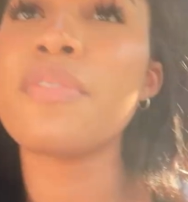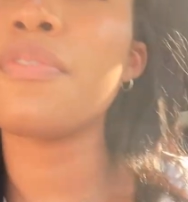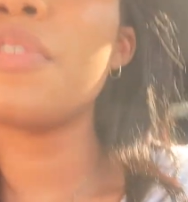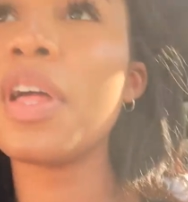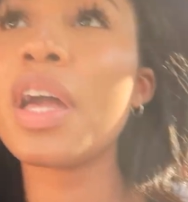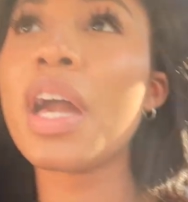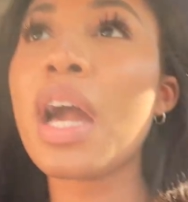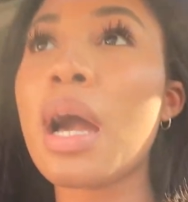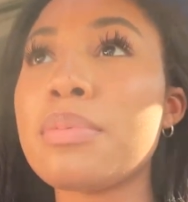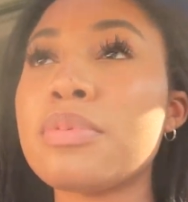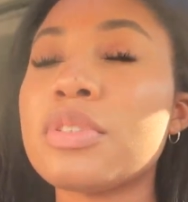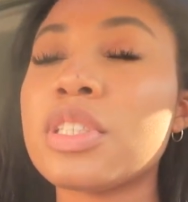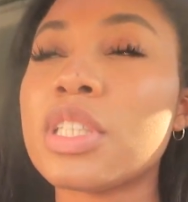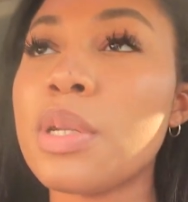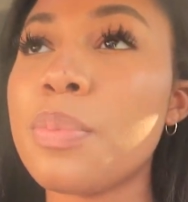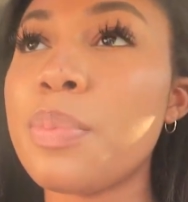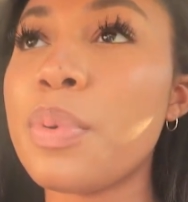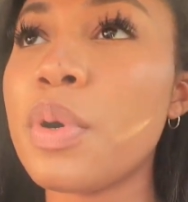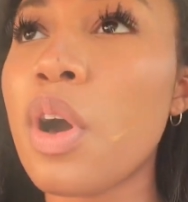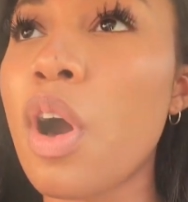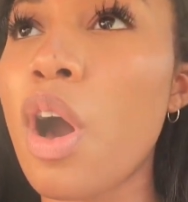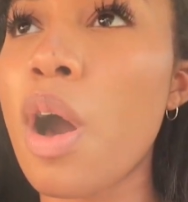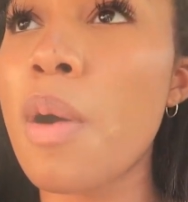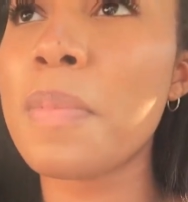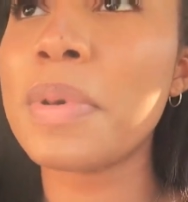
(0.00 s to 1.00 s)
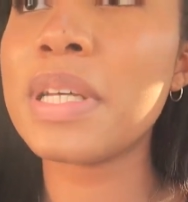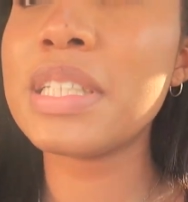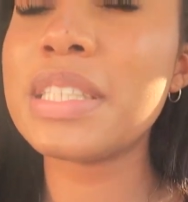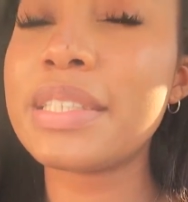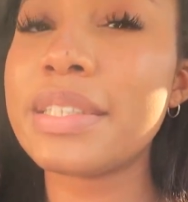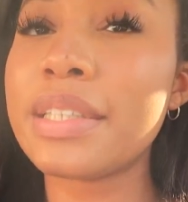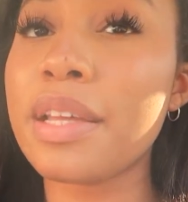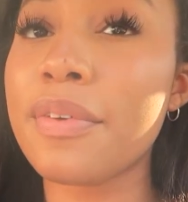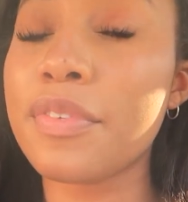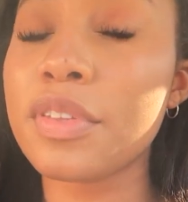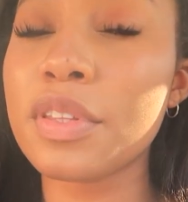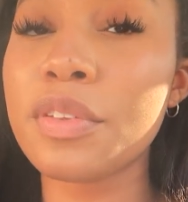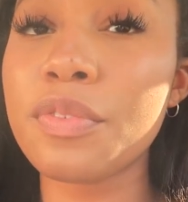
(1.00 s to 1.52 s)
feel like I'm just gonna put all my
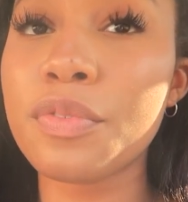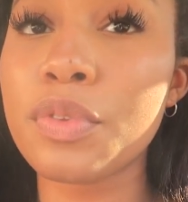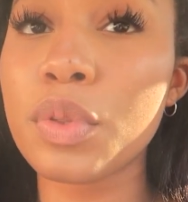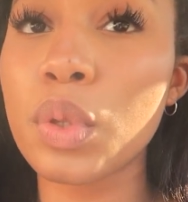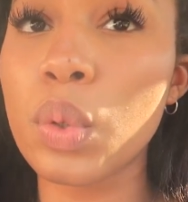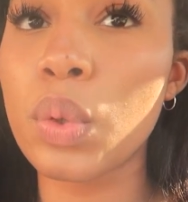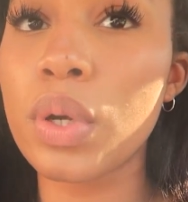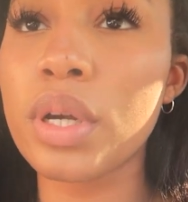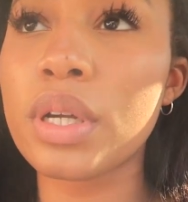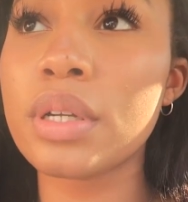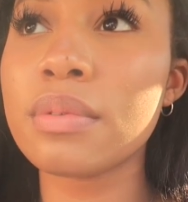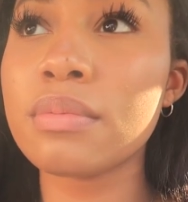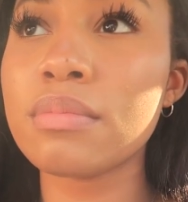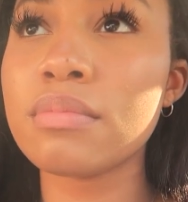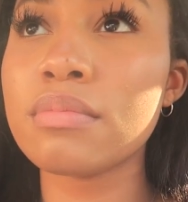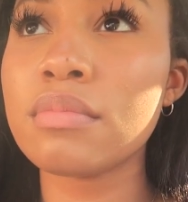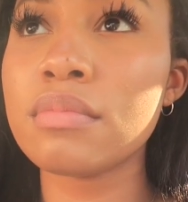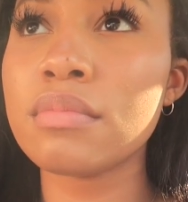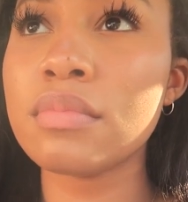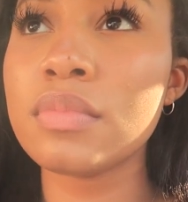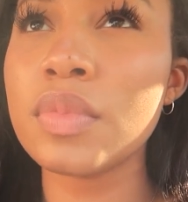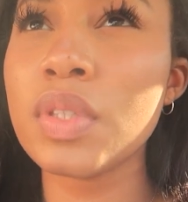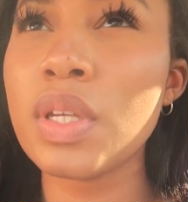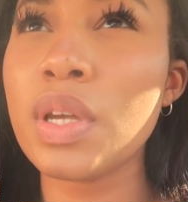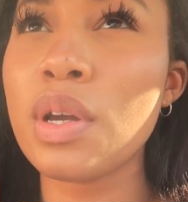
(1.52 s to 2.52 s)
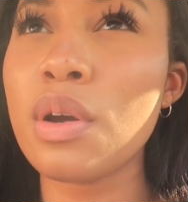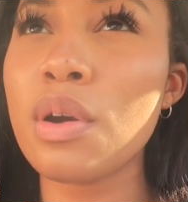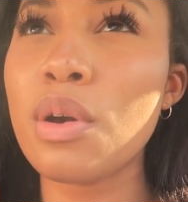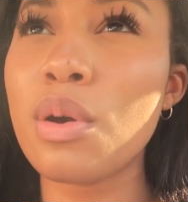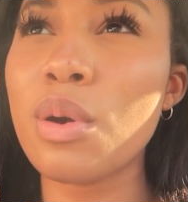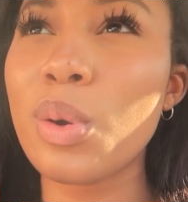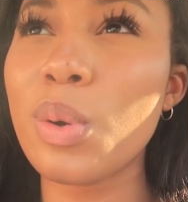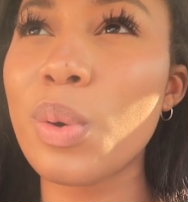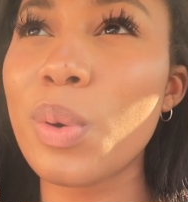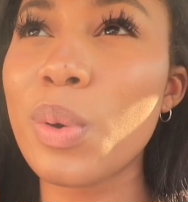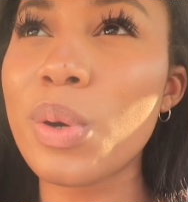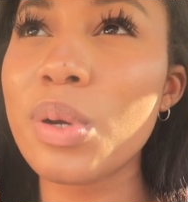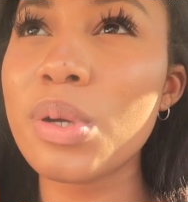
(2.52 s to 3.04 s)
stuff on the floor
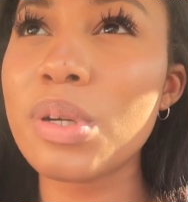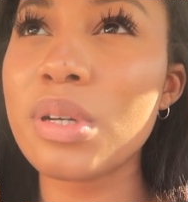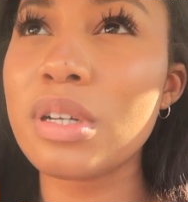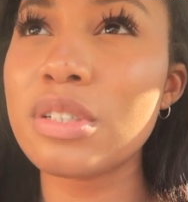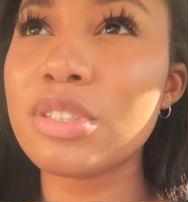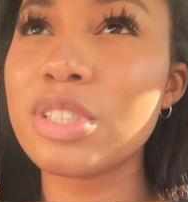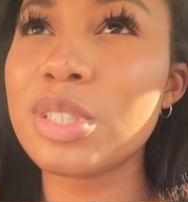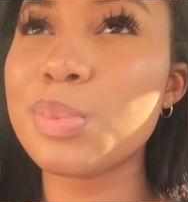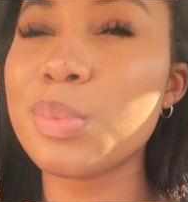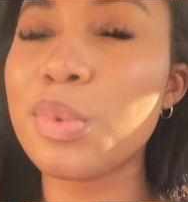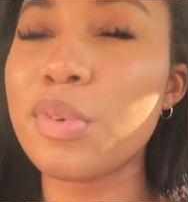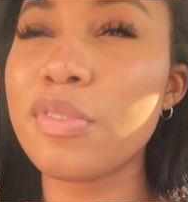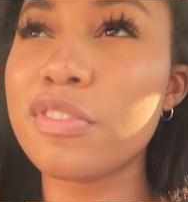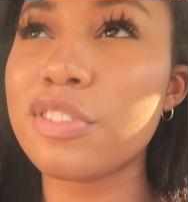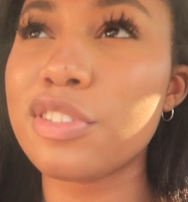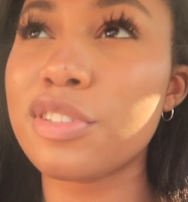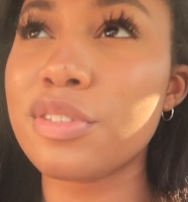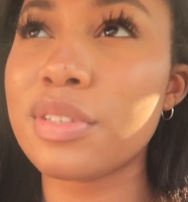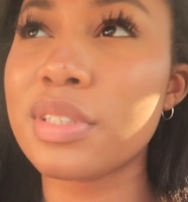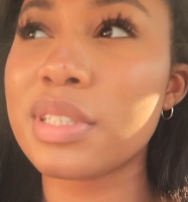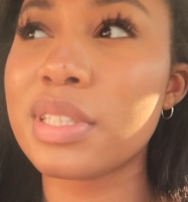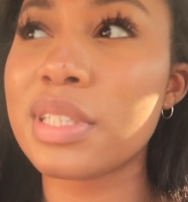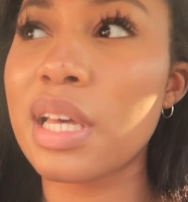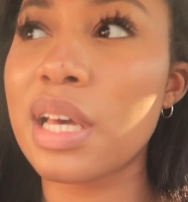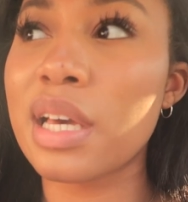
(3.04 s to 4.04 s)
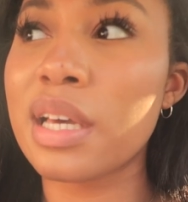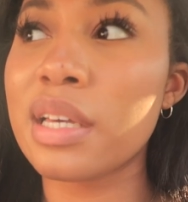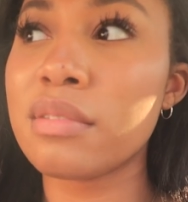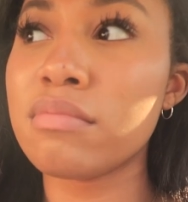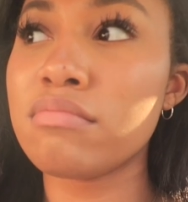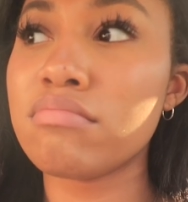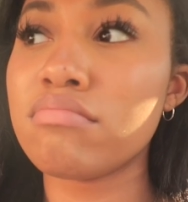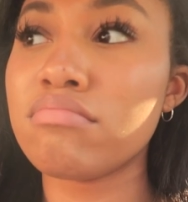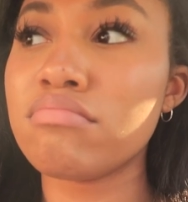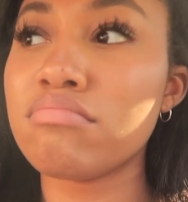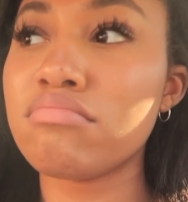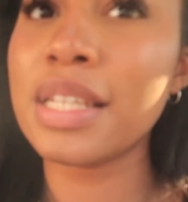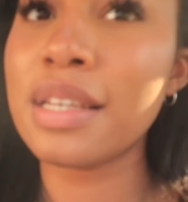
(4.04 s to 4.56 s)
or I'll just move it to the side.
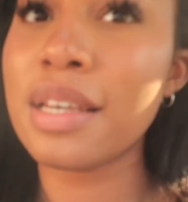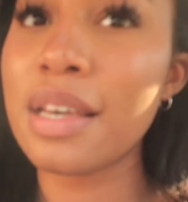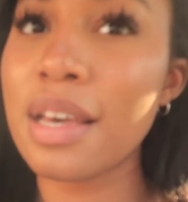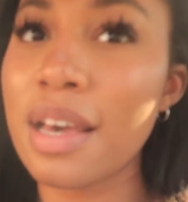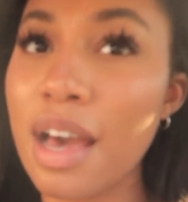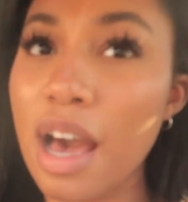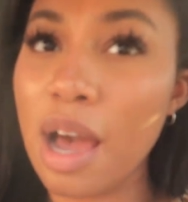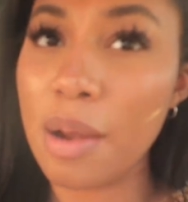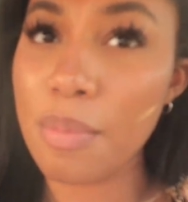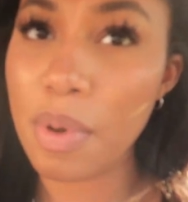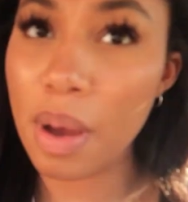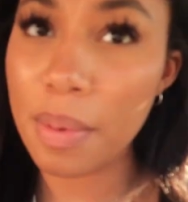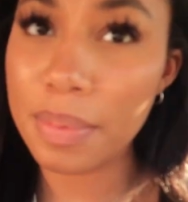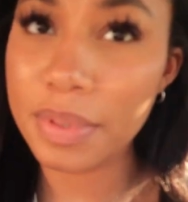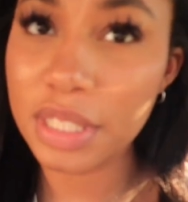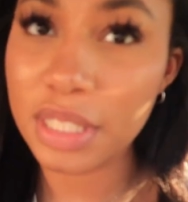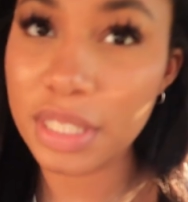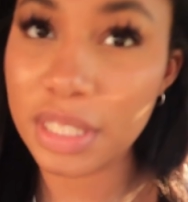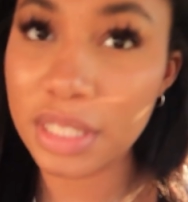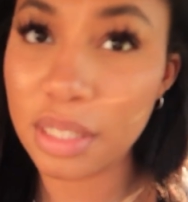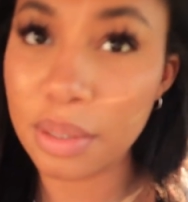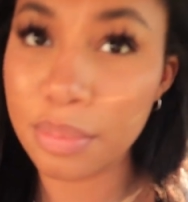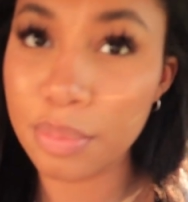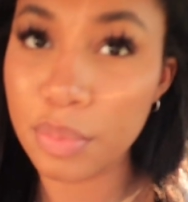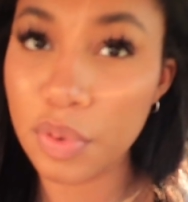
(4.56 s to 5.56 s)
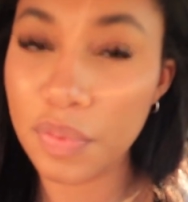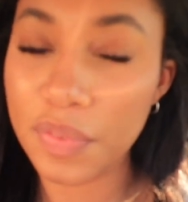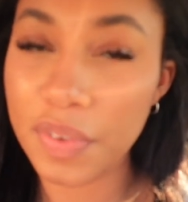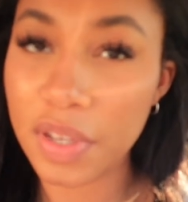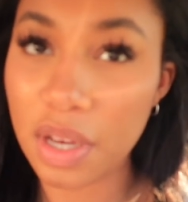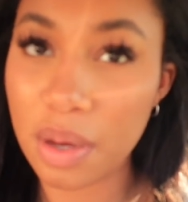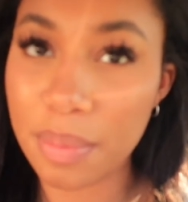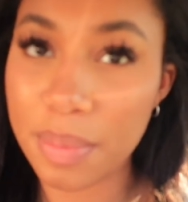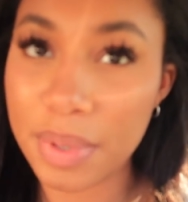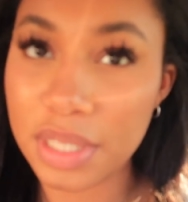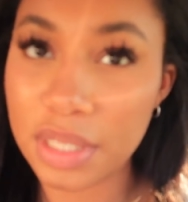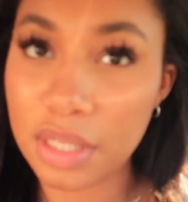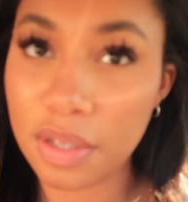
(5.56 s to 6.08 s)
I'll probably just end up moving
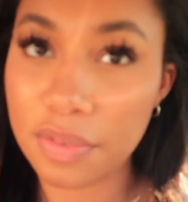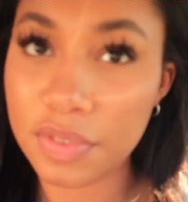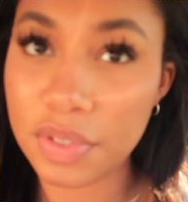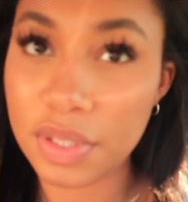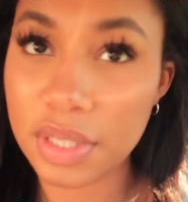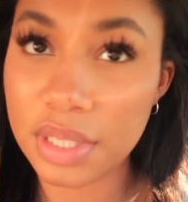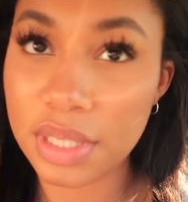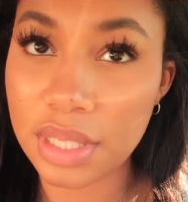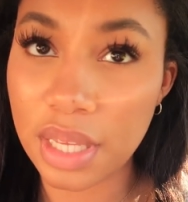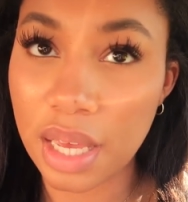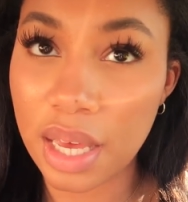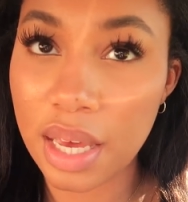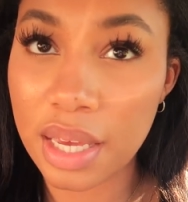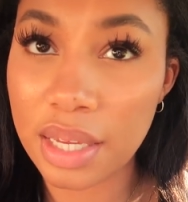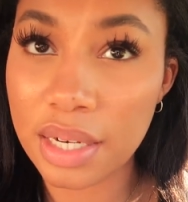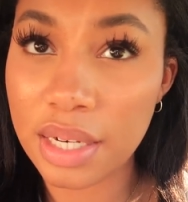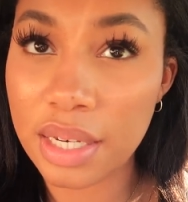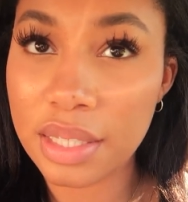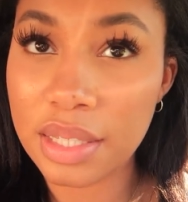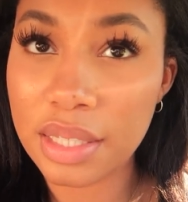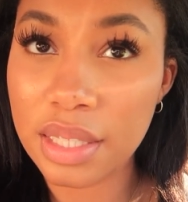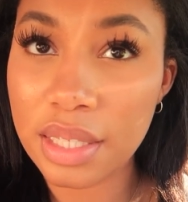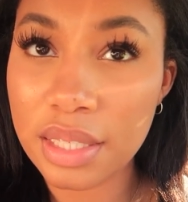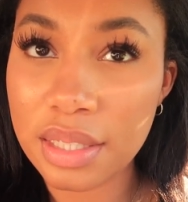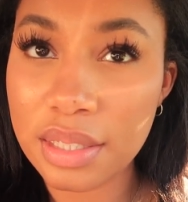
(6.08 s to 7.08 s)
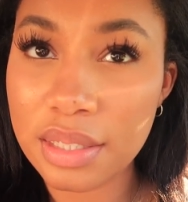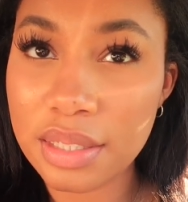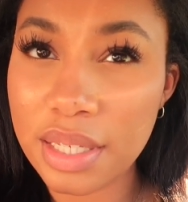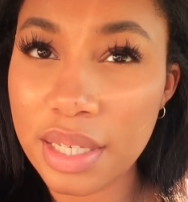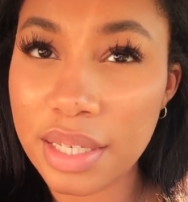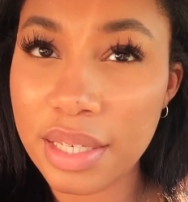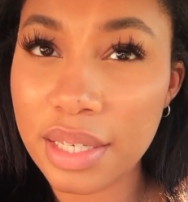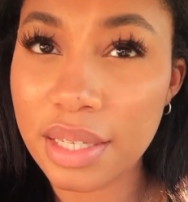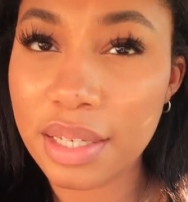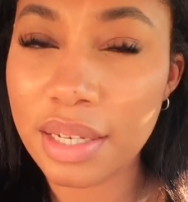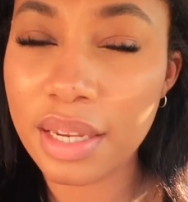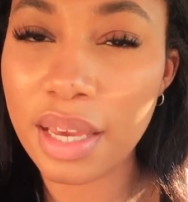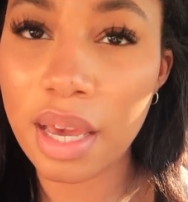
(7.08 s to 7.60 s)
all my stuff to the side and then
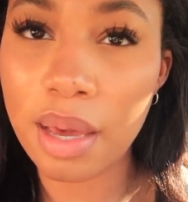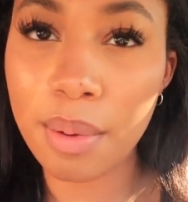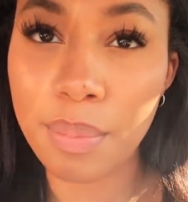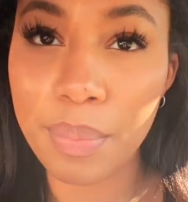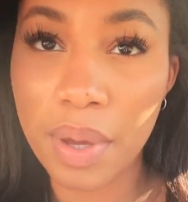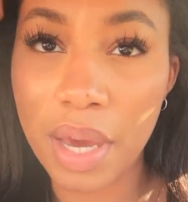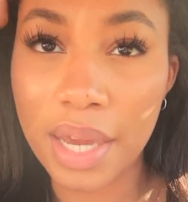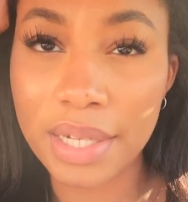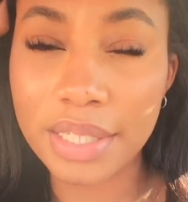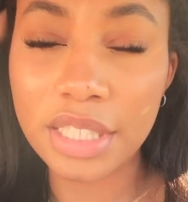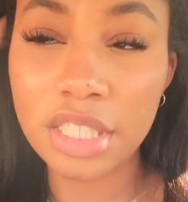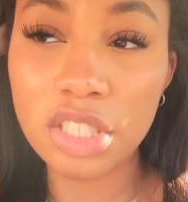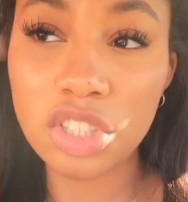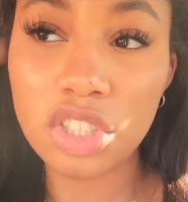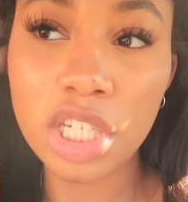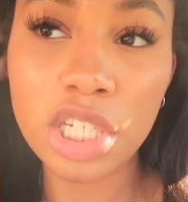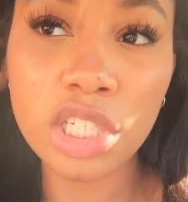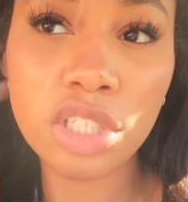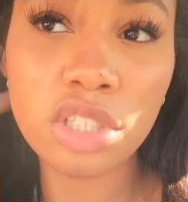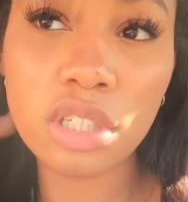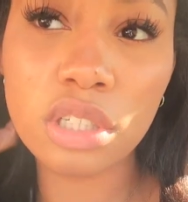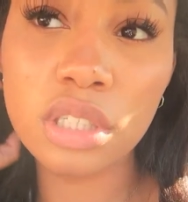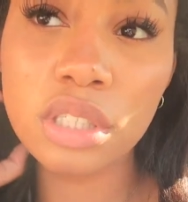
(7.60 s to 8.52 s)
taking a nap, but I need to change